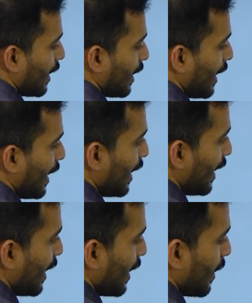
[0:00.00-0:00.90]

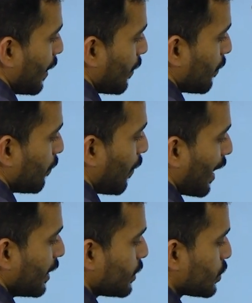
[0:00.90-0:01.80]
A
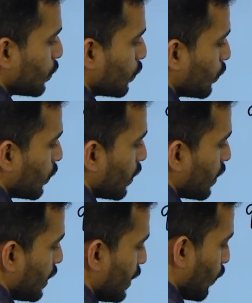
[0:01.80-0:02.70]
by 2
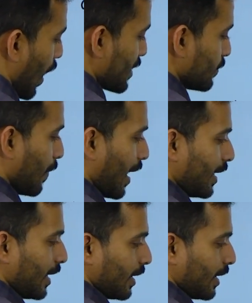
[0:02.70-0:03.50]
divided by